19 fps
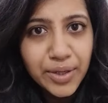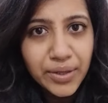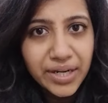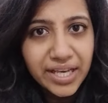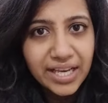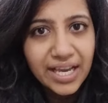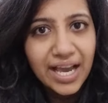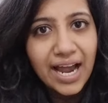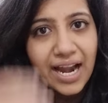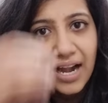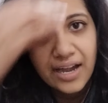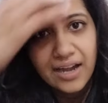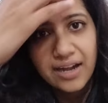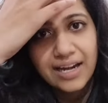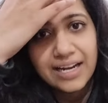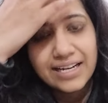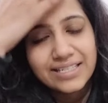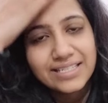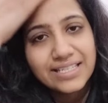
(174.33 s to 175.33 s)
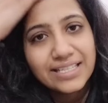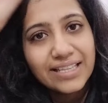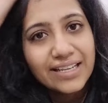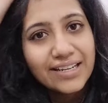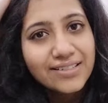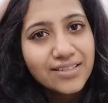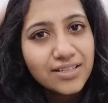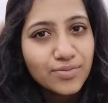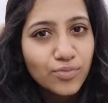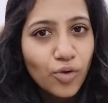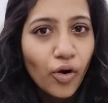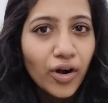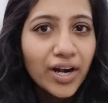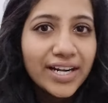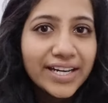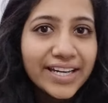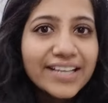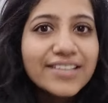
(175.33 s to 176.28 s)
today and let's say there is a small